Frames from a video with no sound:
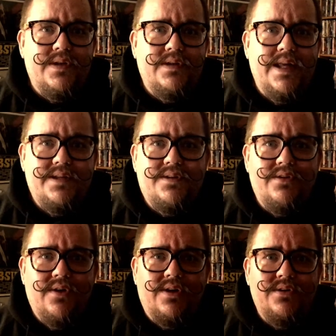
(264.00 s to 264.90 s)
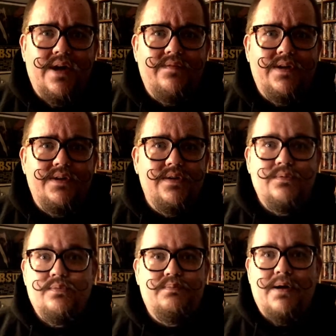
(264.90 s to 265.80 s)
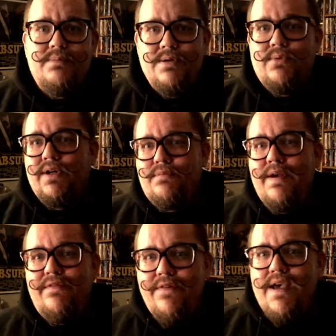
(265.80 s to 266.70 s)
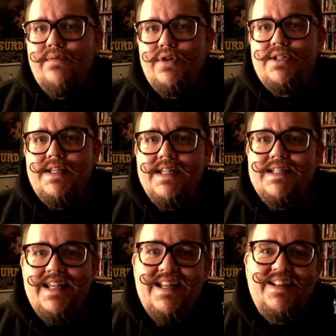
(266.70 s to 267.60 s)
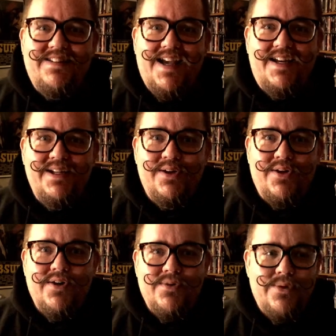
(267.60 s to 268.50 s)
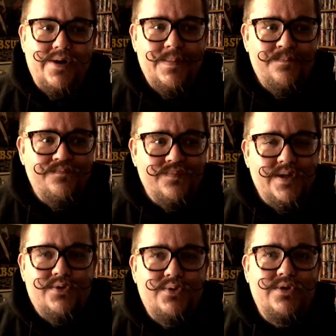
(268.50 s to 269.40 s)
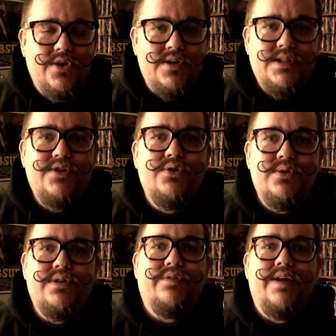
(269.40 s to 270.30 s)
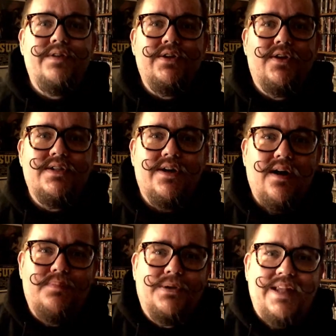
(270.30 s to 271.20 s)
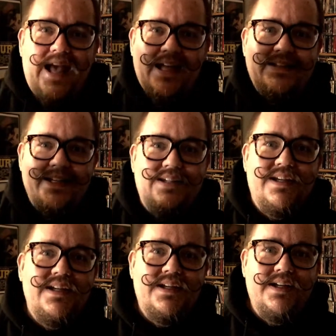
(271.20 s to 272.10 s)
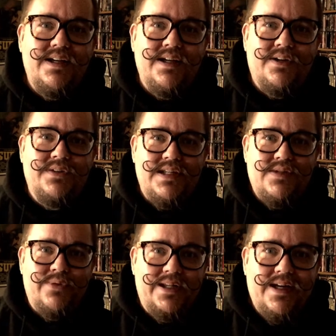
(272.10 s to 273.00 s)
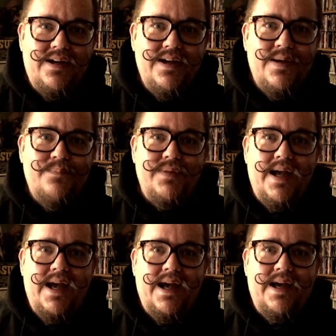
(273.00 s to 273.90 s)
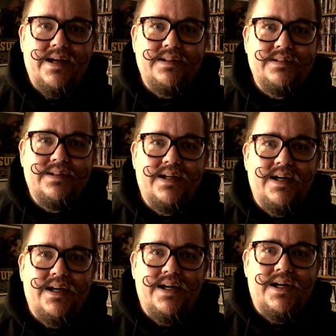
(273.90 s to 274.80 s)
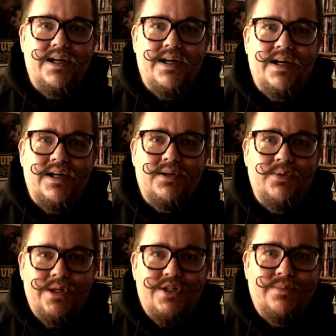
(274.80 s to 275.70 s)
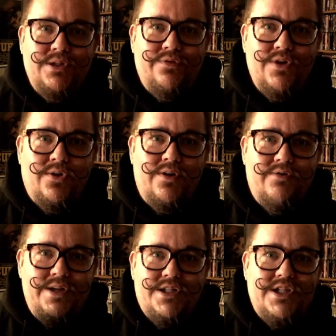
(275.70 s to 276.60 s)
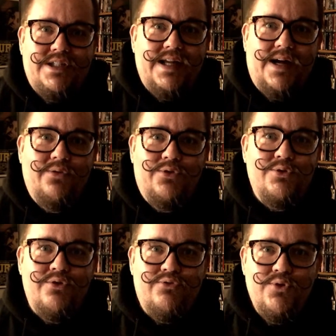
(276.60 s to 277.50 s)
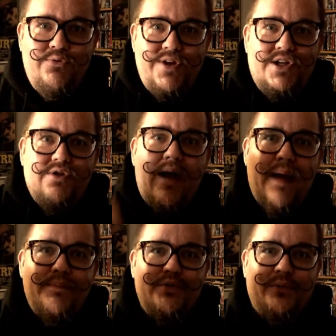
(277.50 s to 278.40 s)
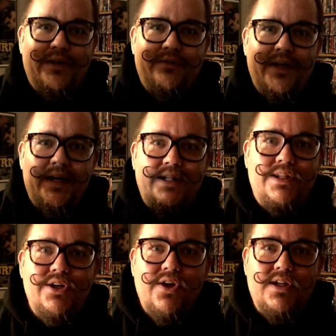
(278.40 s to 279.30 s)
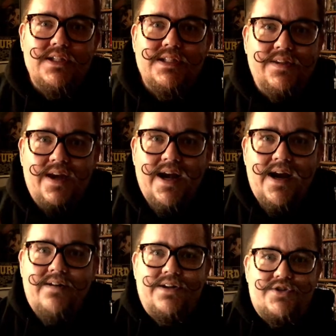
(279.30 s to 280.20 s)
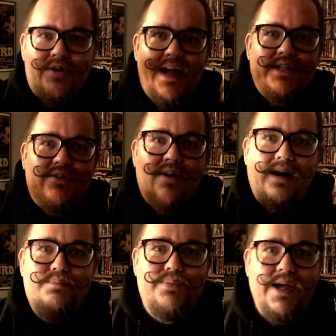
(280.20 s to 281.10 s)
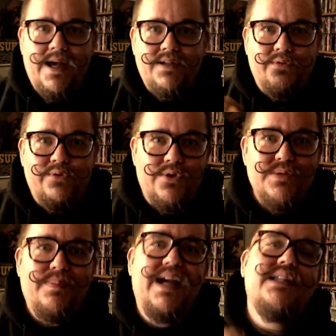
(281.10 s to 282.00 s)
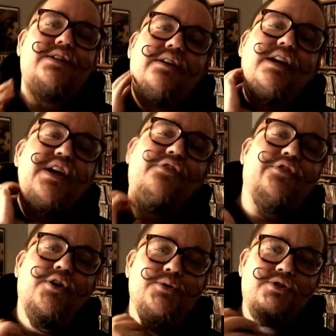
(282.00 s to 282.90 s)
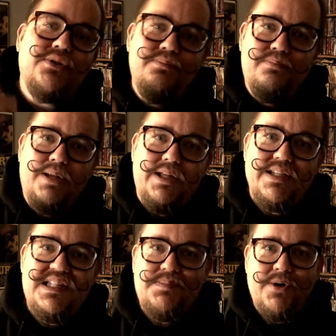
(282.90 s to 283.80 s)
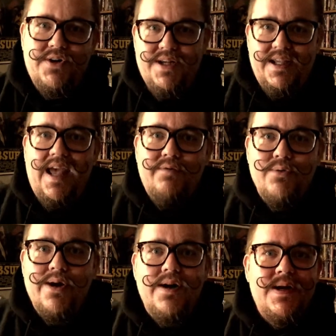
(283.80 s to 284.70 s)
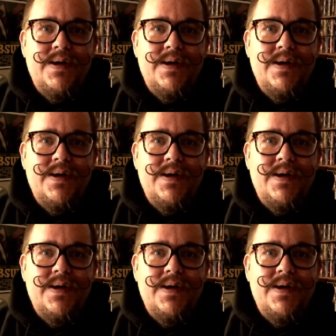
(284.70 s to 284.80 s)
Later on, you have probably one of my favorite scenes in Italian horror, where the two surviving girls are up on the attic on this villa, and Luigi Montefiore reaches down through the roof and grabs one of the girls in the hair and drags her up, and of course bites her throat, so blood is spurting everywhere.